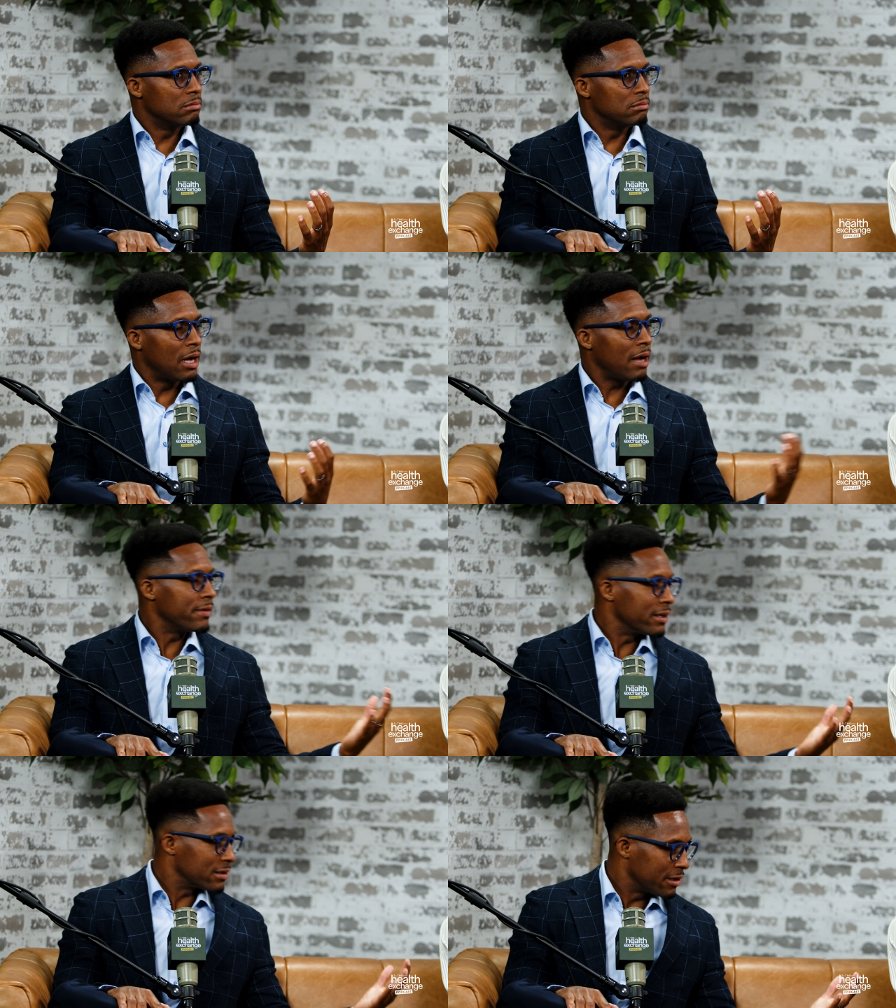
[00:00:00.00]

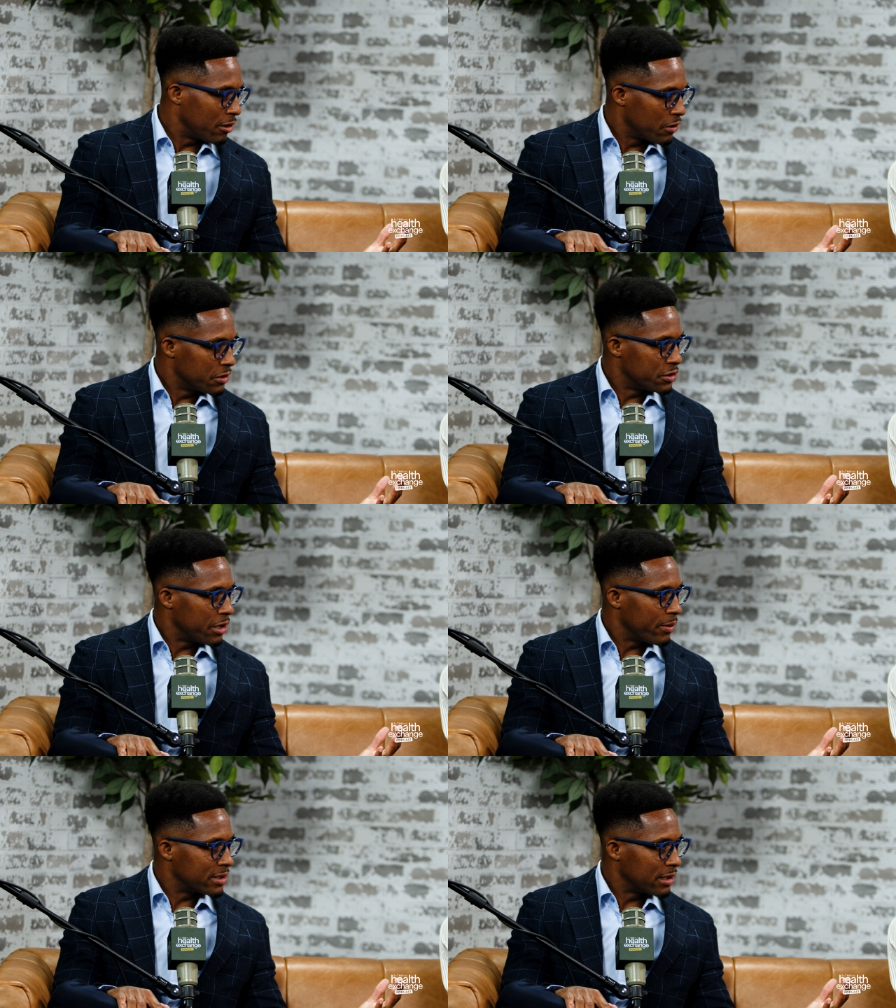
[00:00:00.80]
obviously the heart
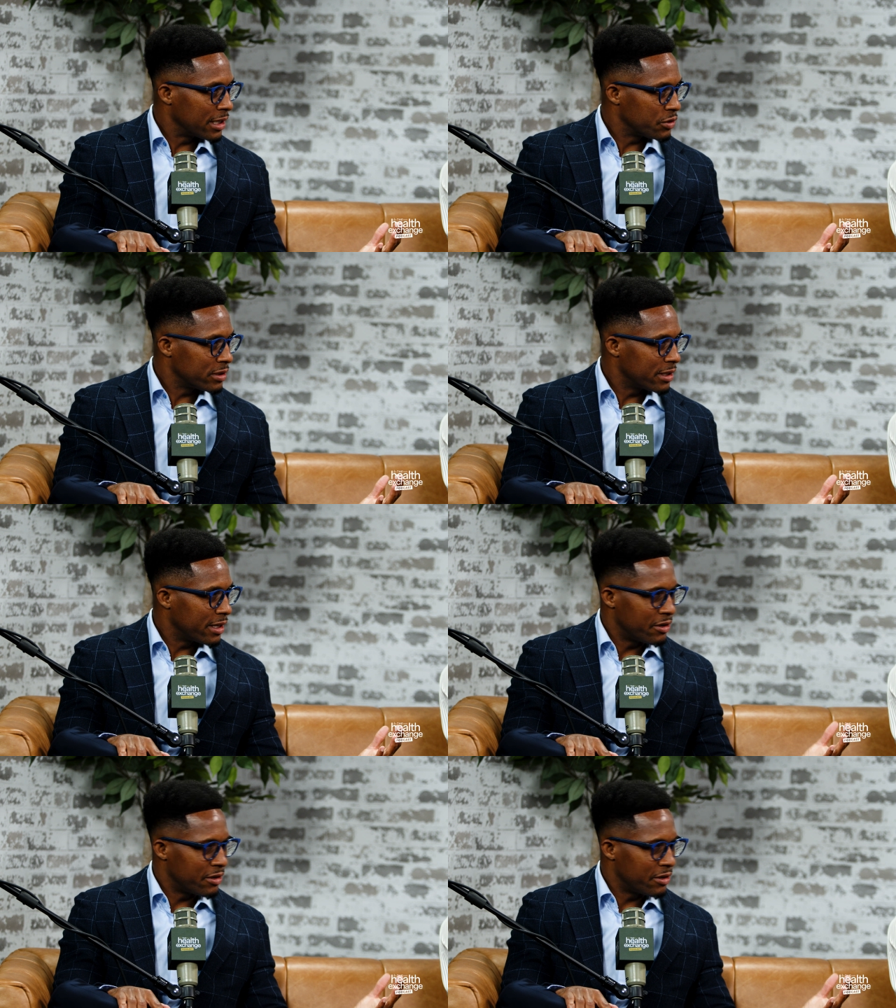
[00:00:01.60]
generates electricity.